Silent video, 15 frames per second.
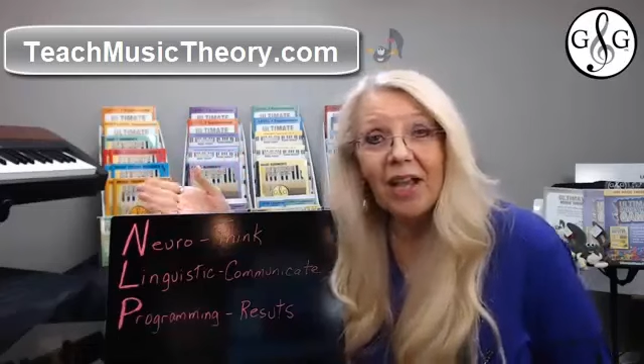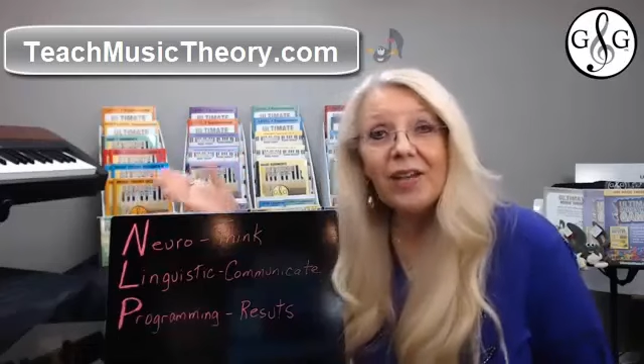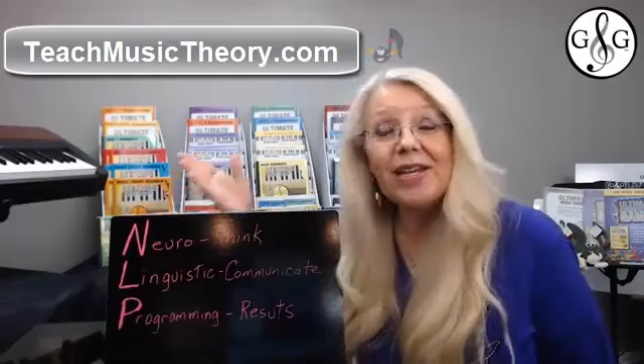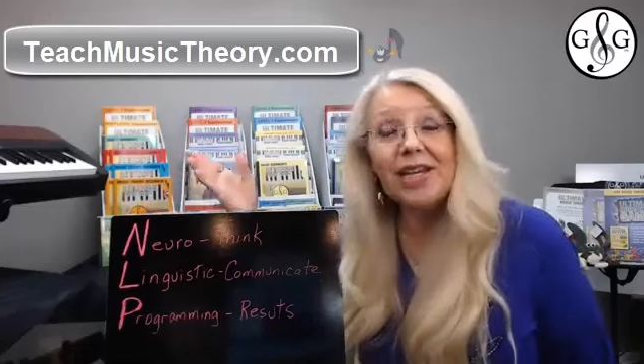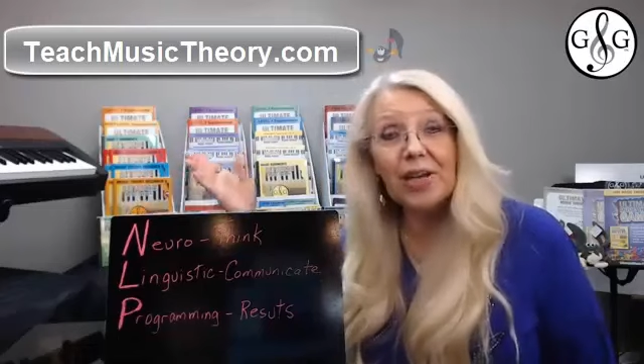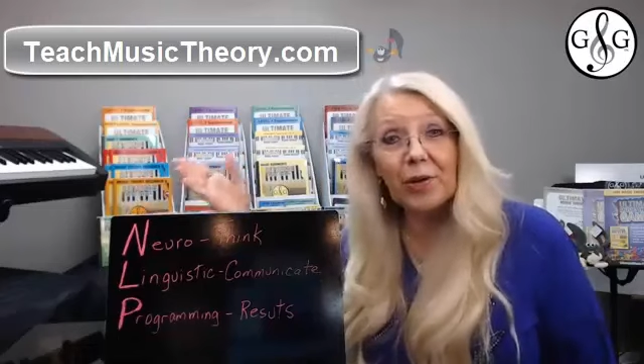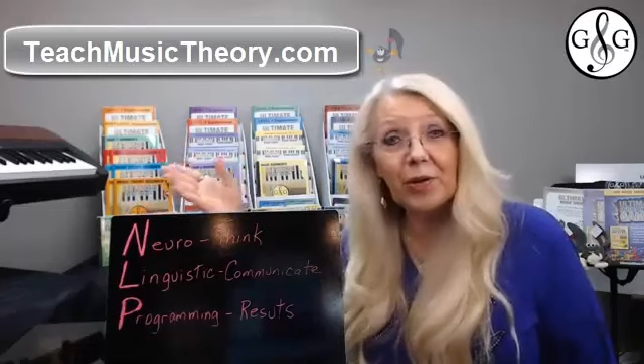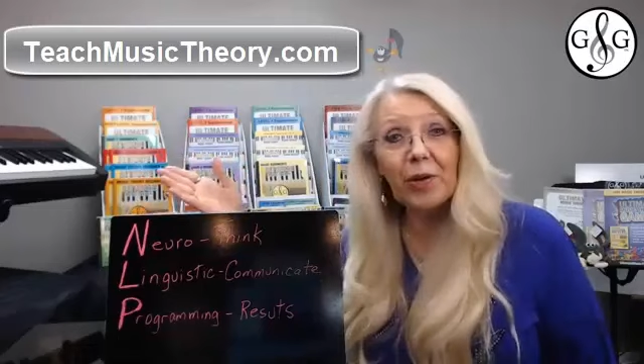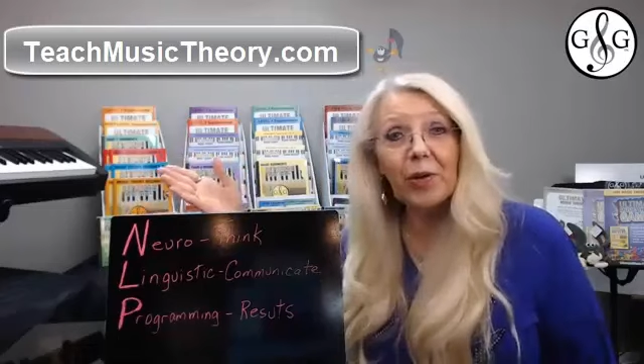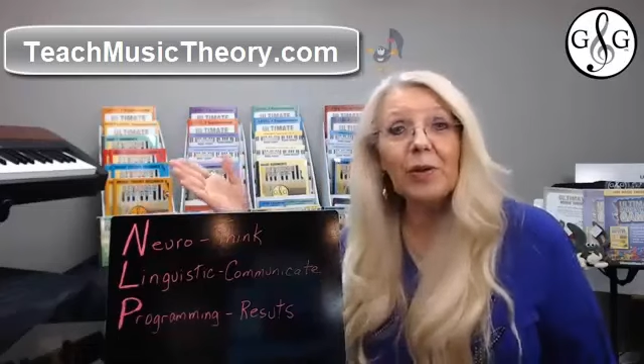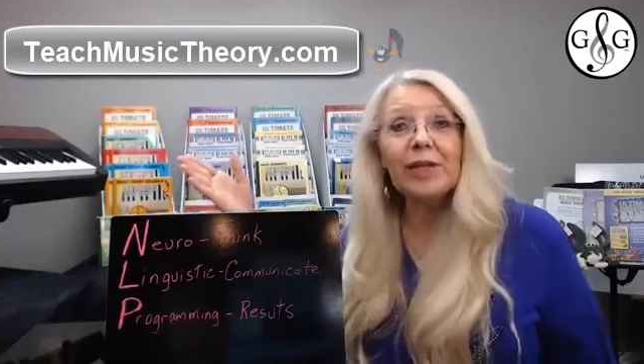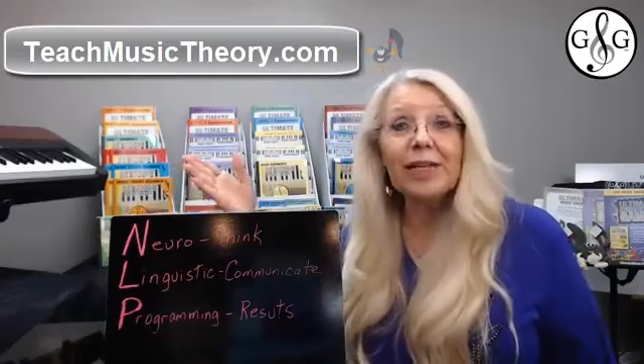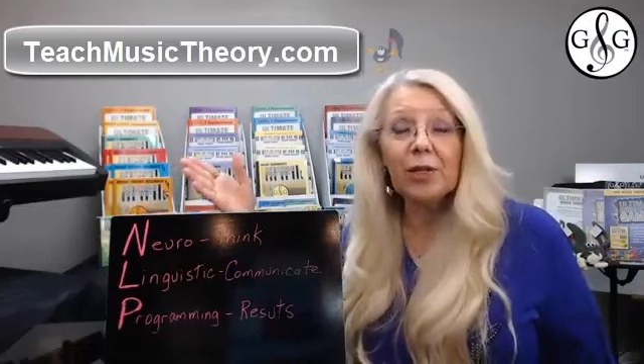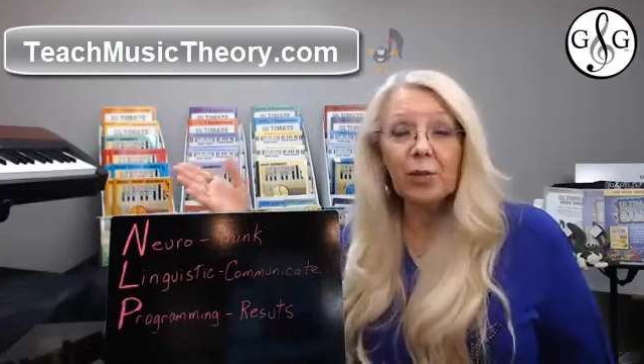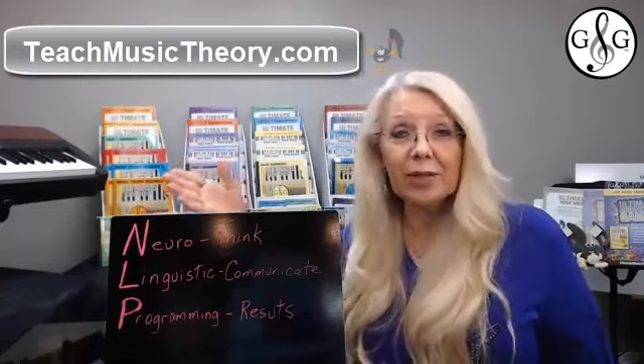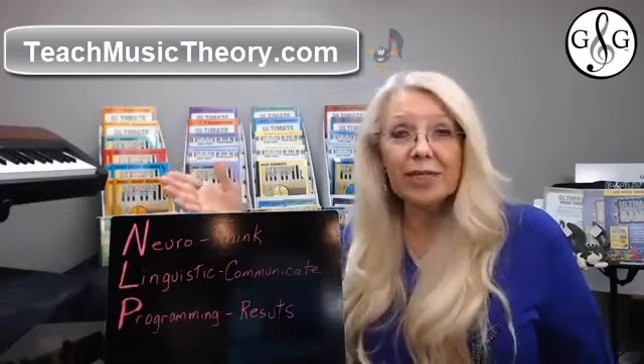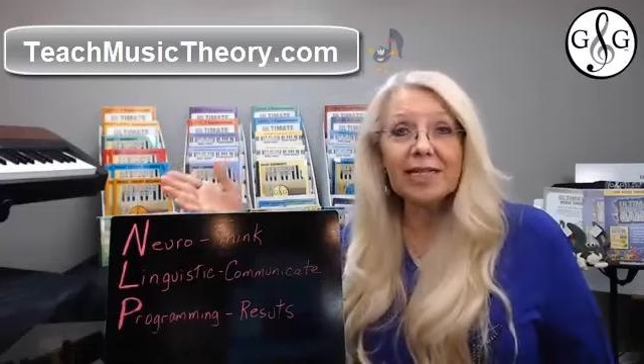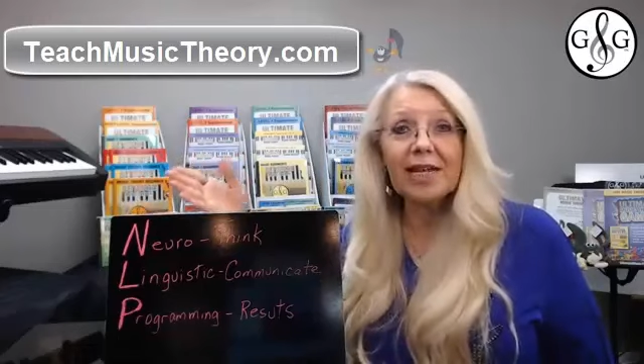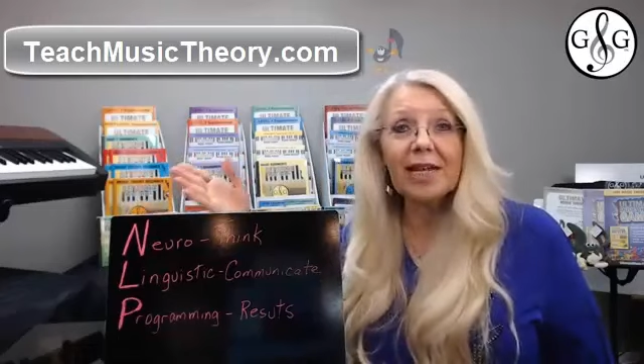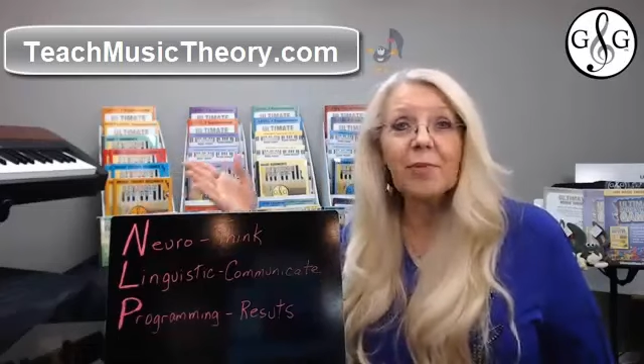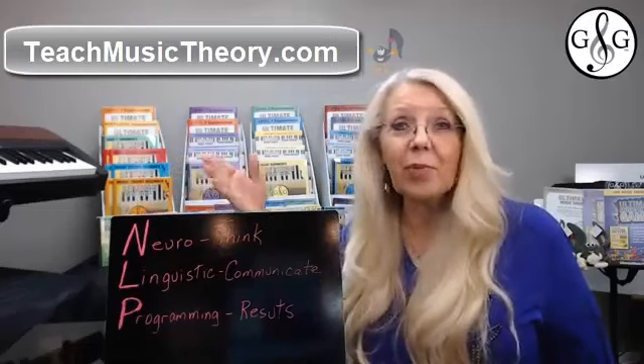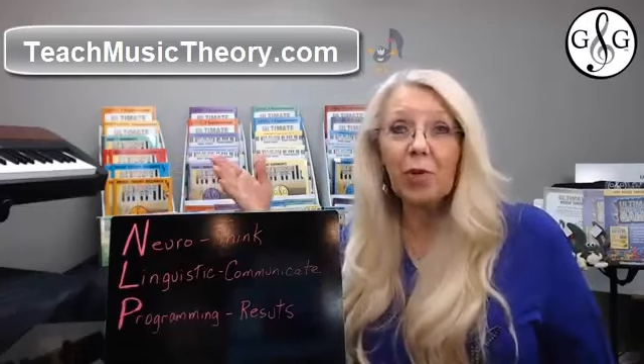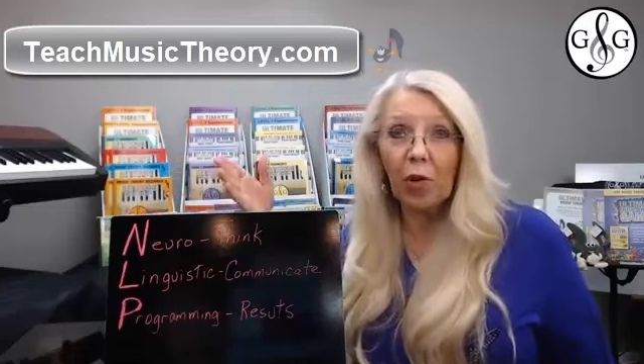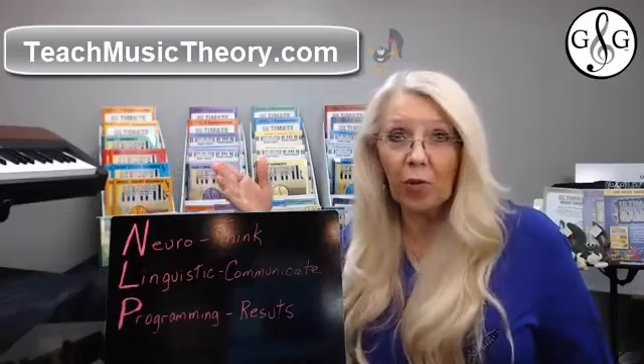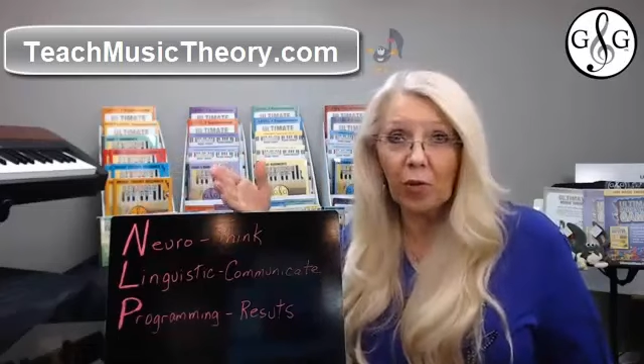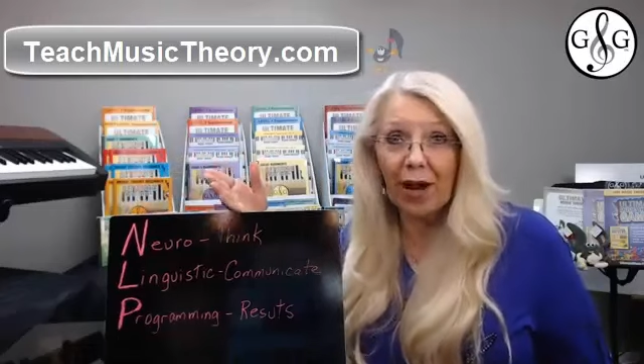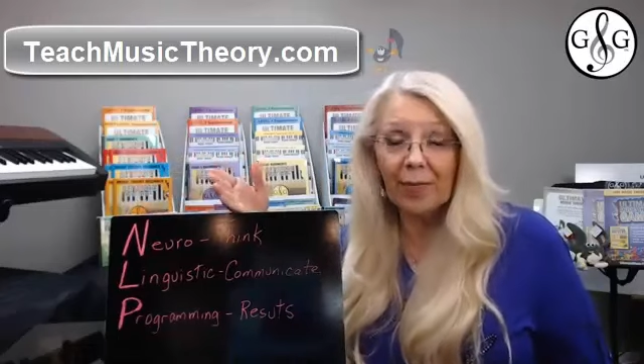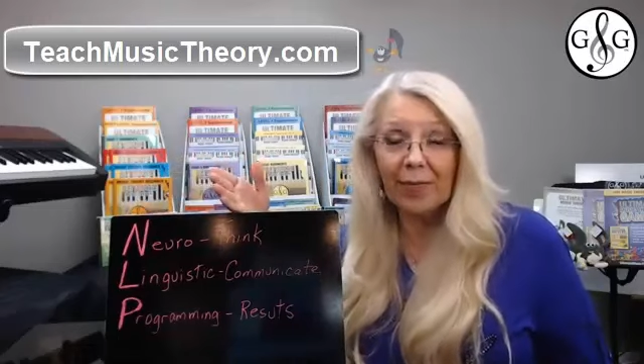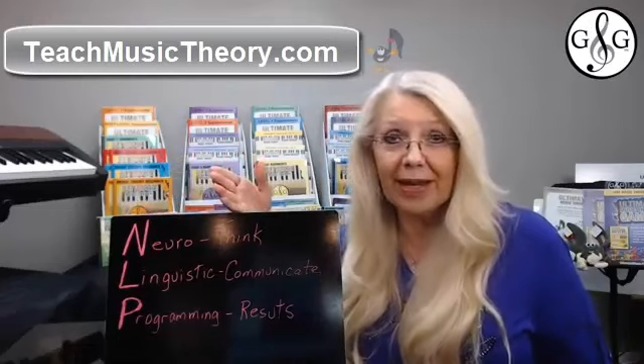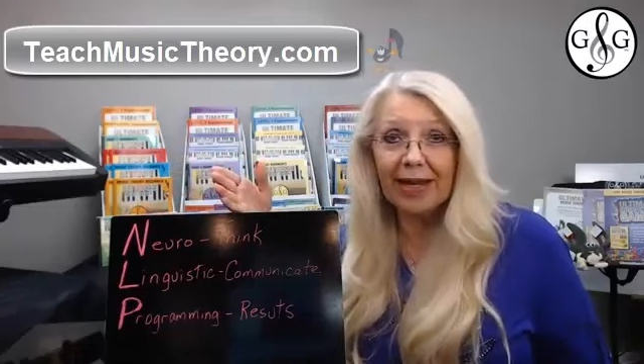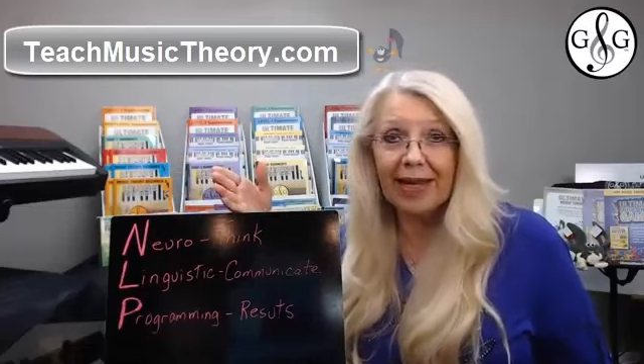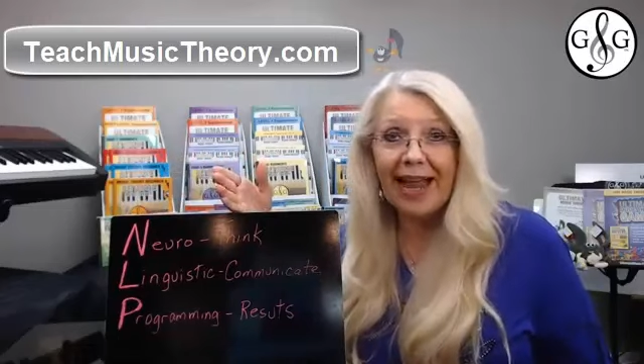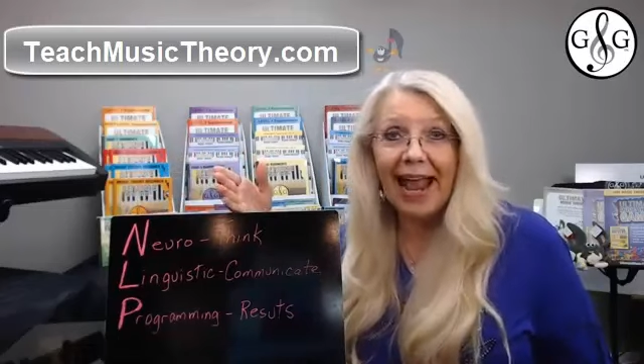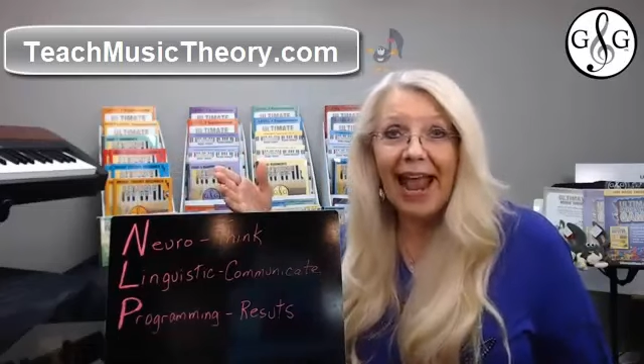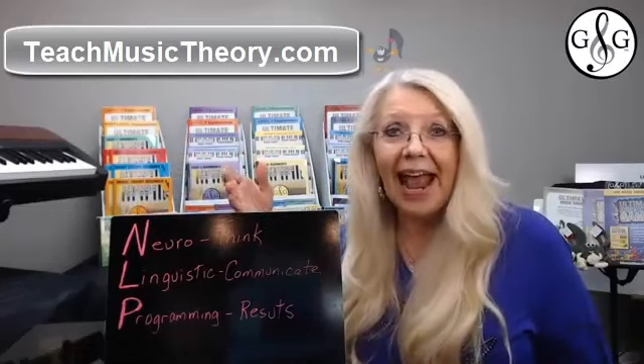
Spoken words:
Neuro-linguistic programming.